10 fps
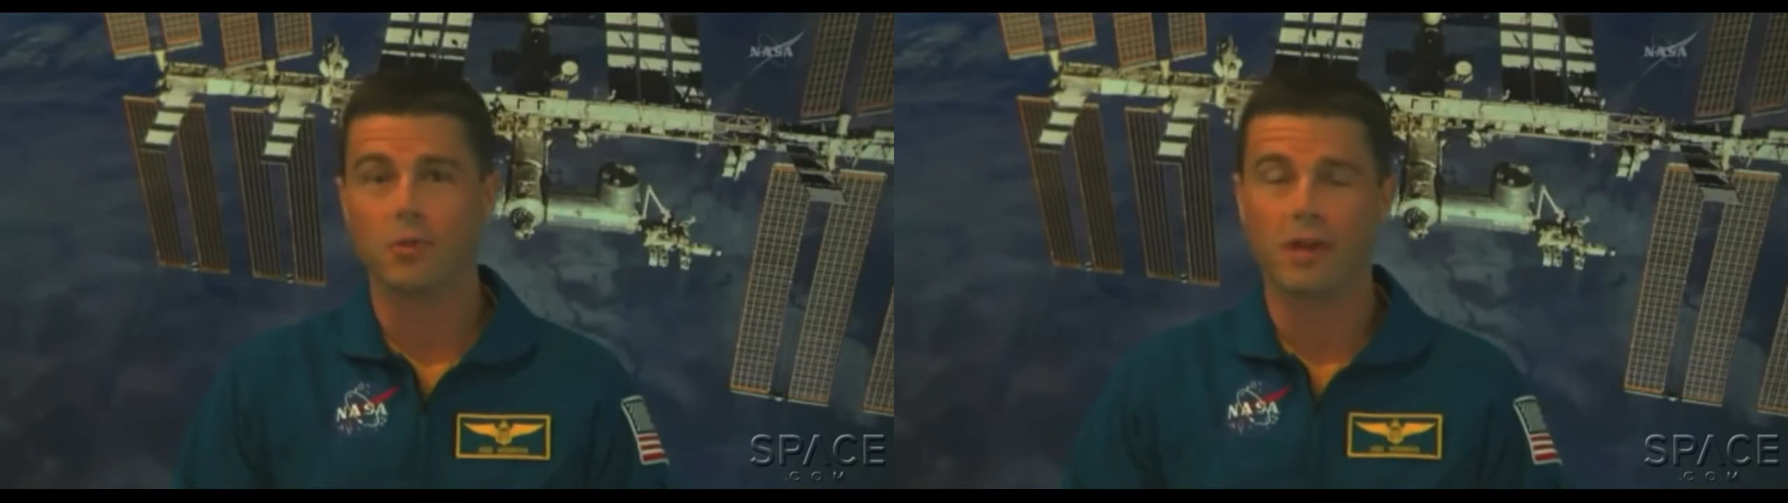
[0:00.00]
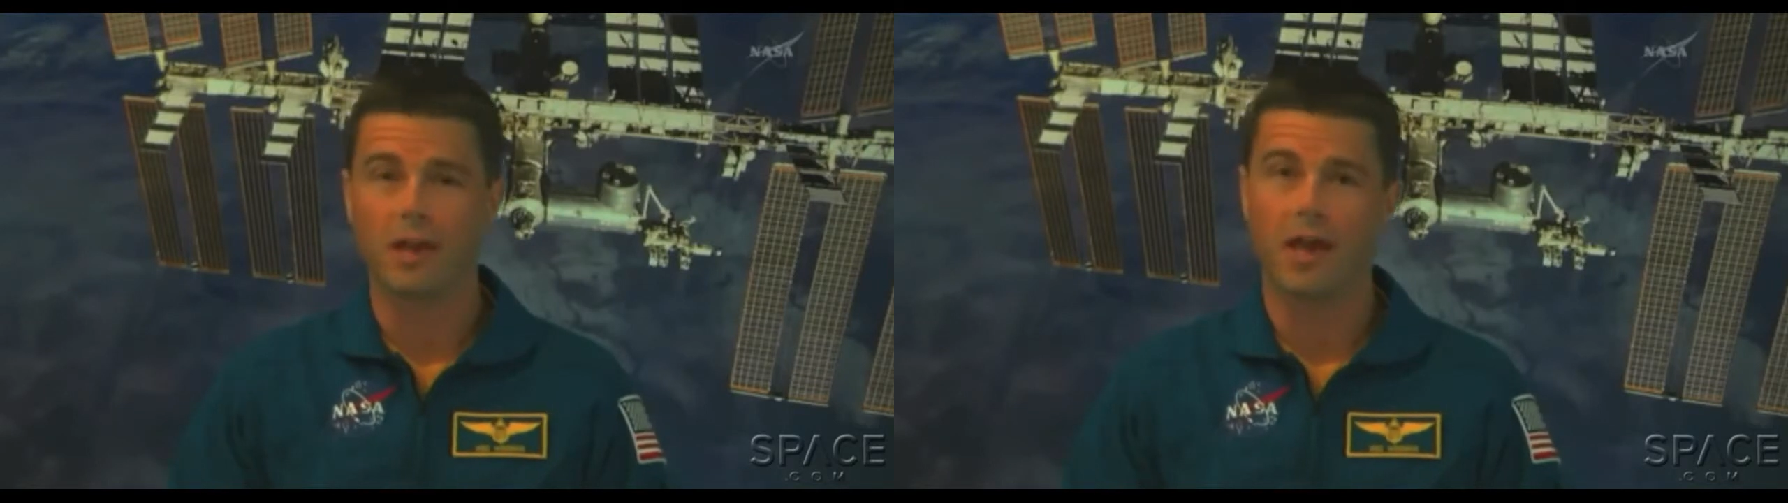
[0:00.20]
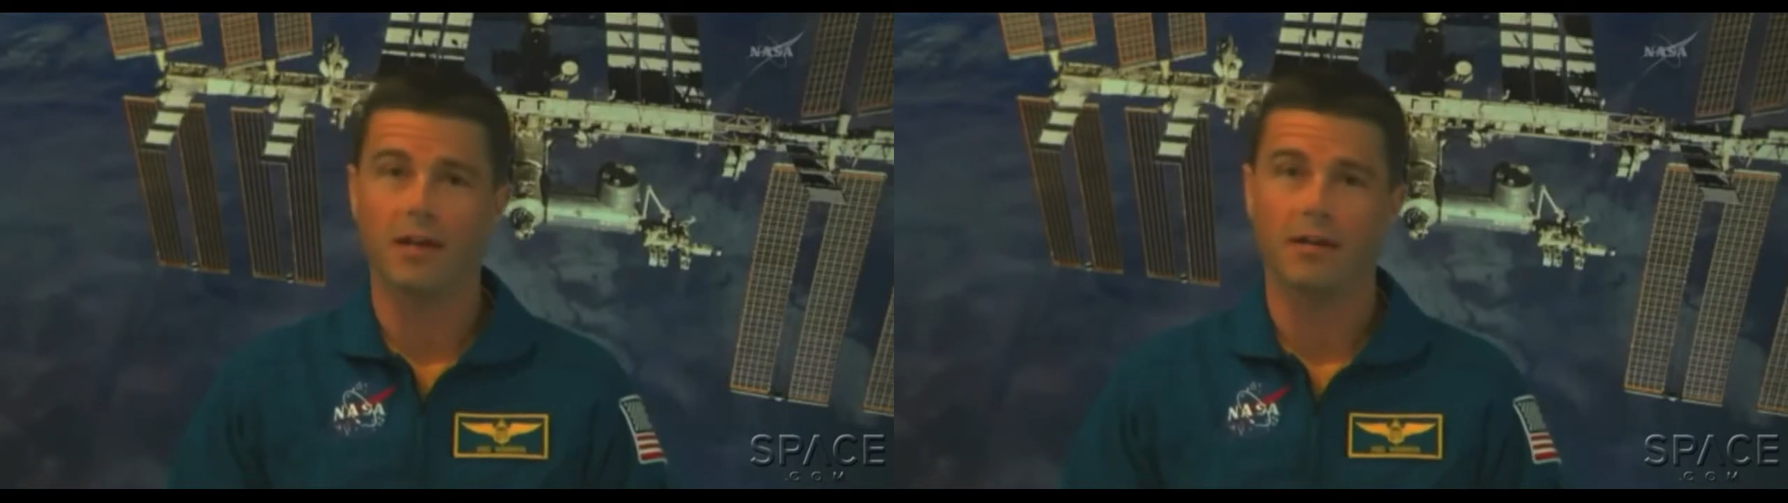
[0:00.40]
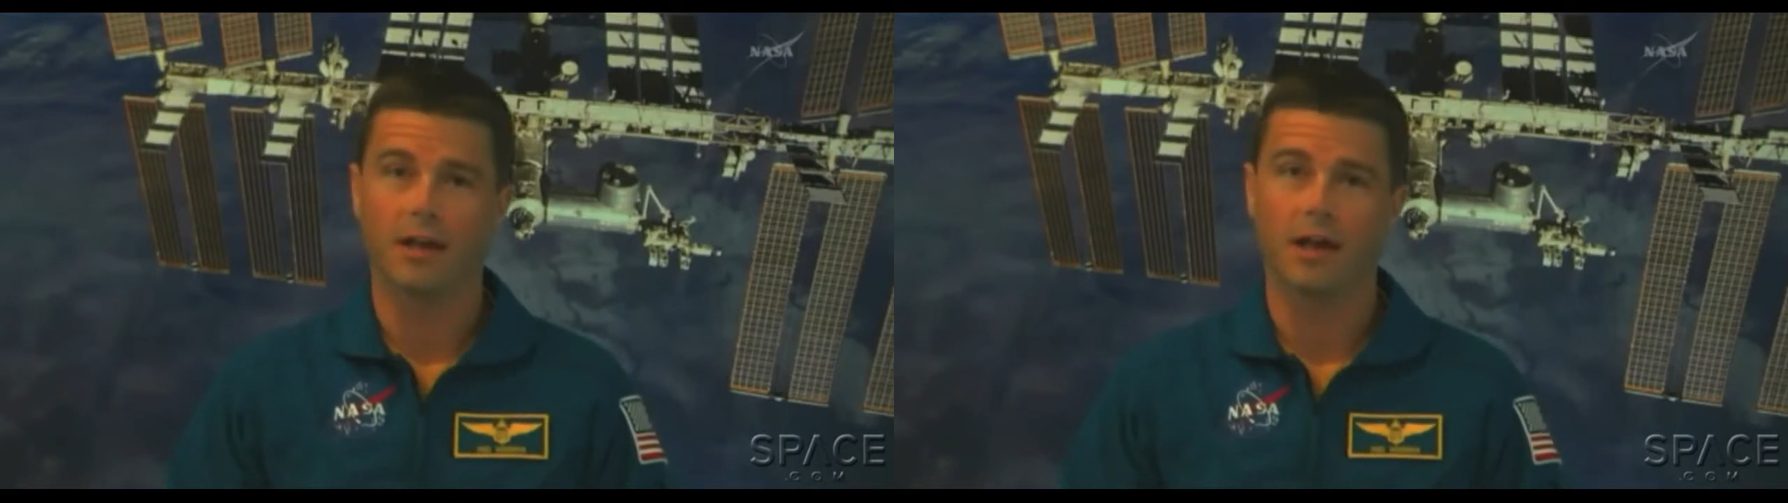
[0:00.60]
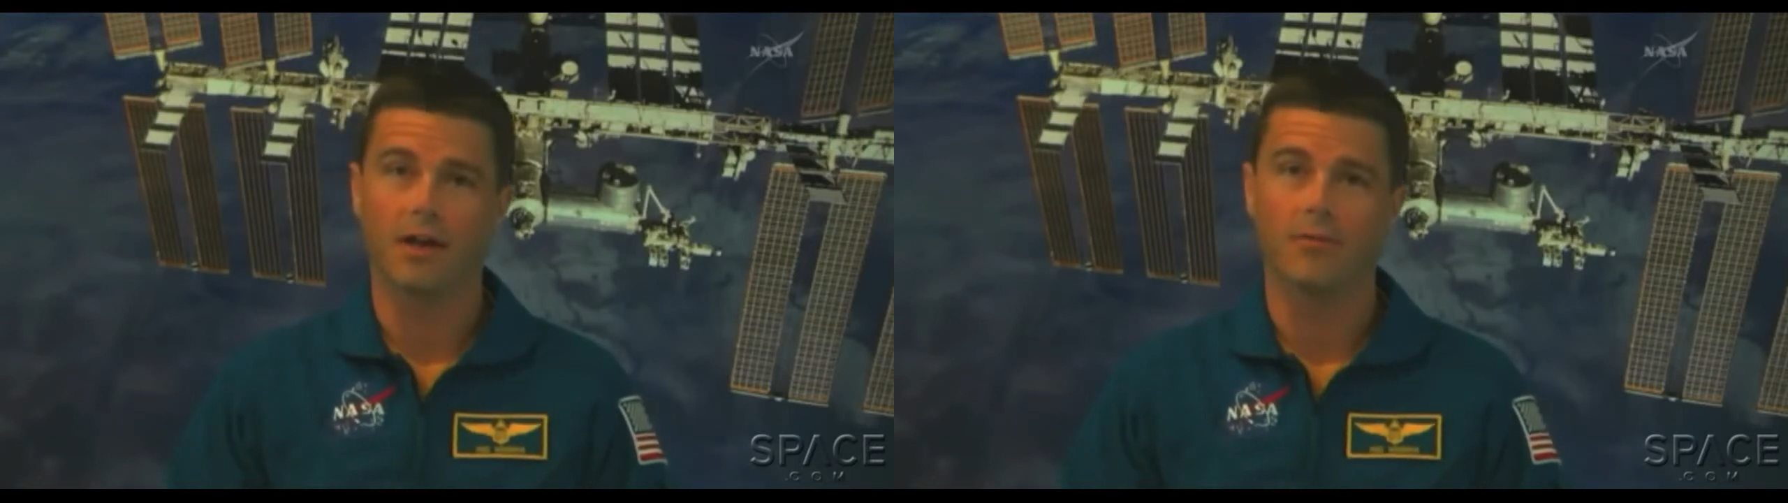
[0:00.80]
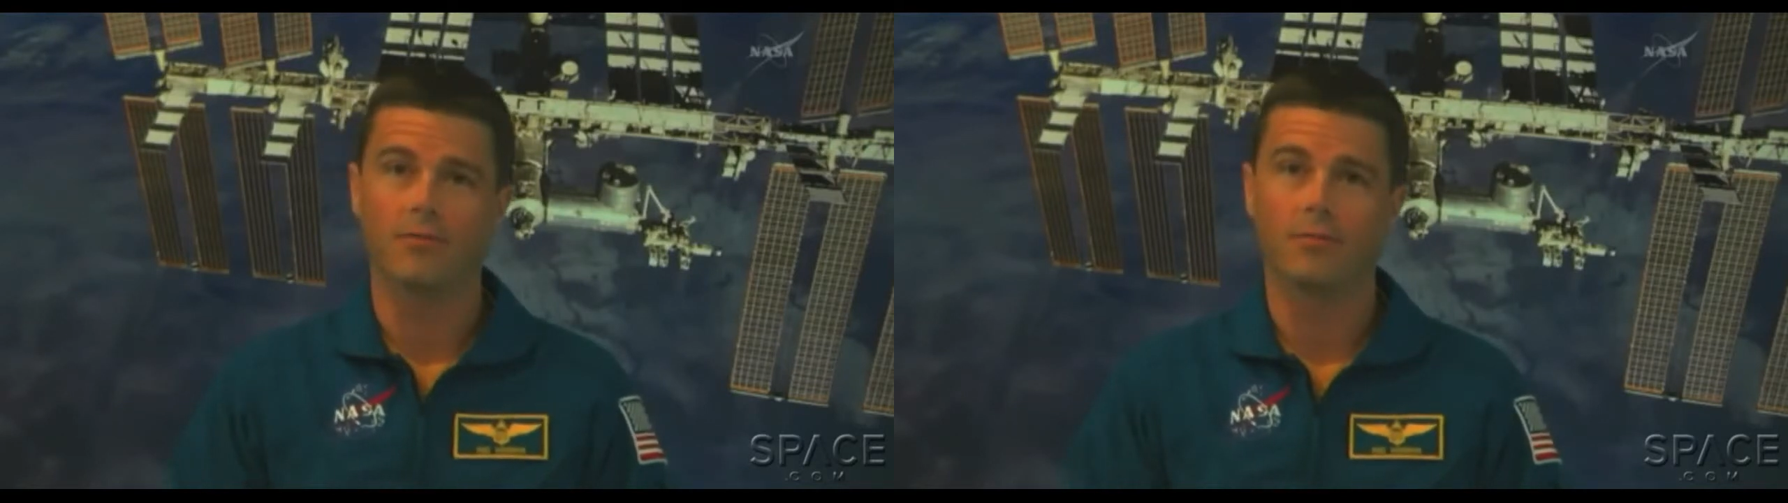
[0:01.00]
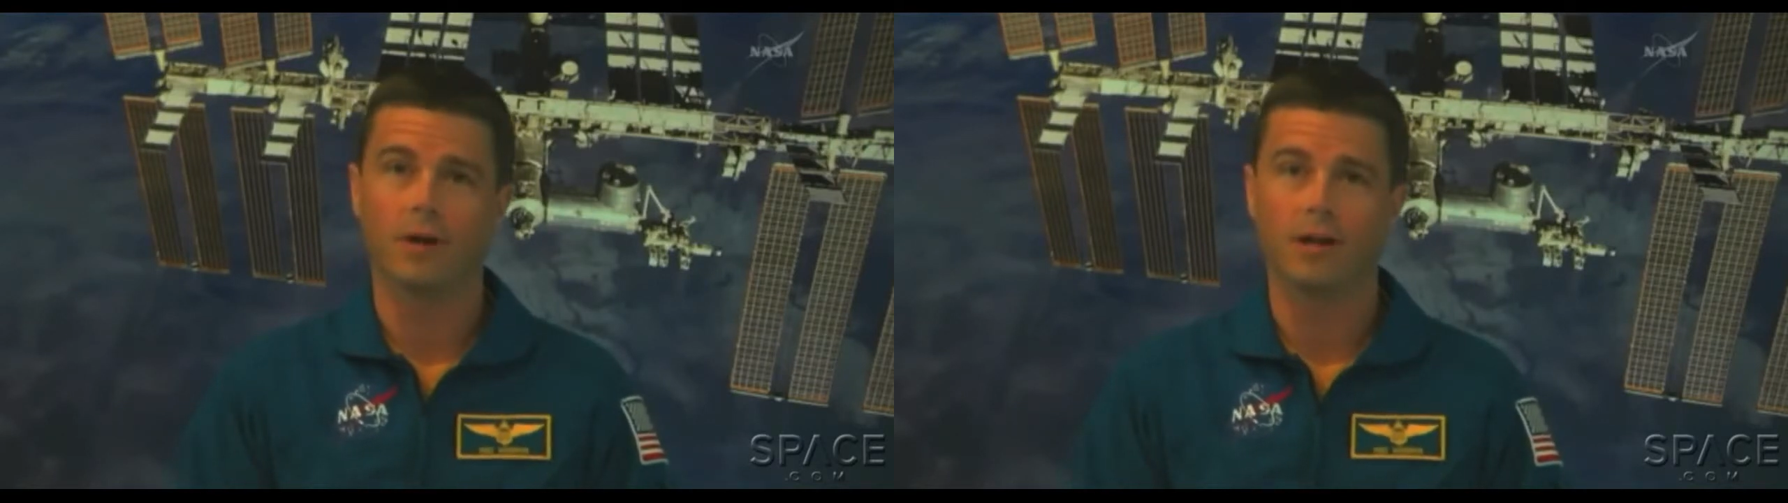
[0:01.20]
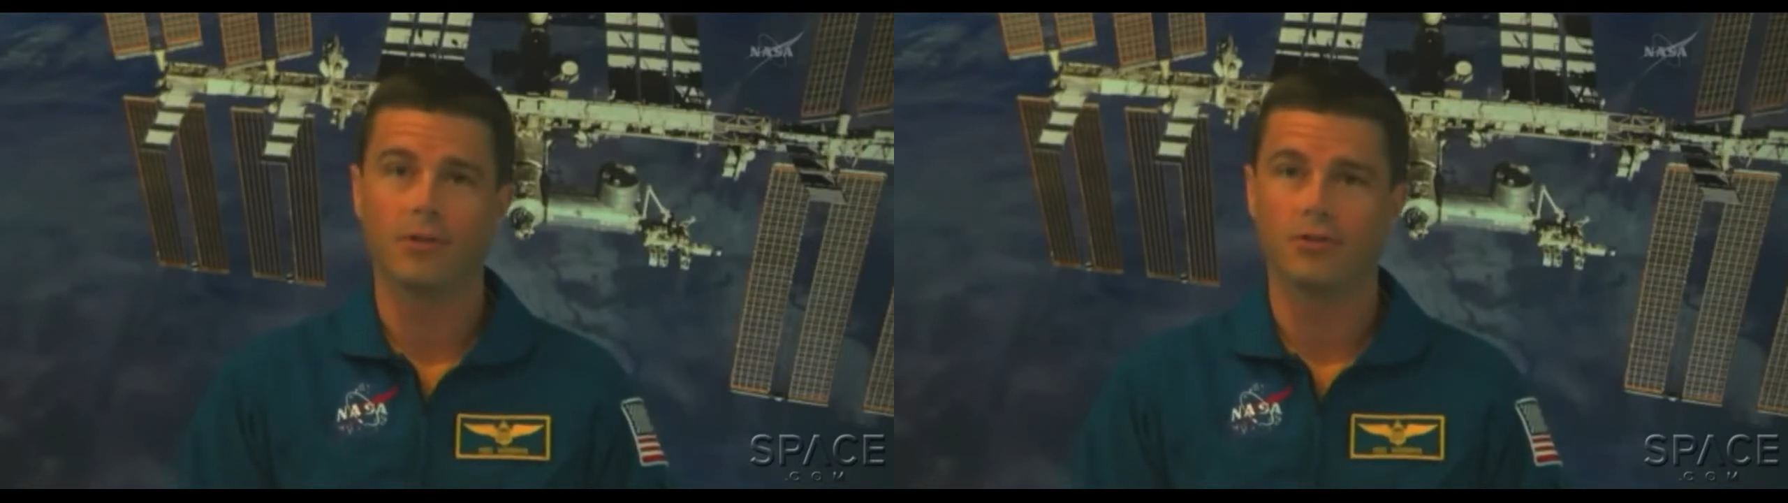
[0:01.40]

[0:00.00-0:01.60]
weekend and Monday,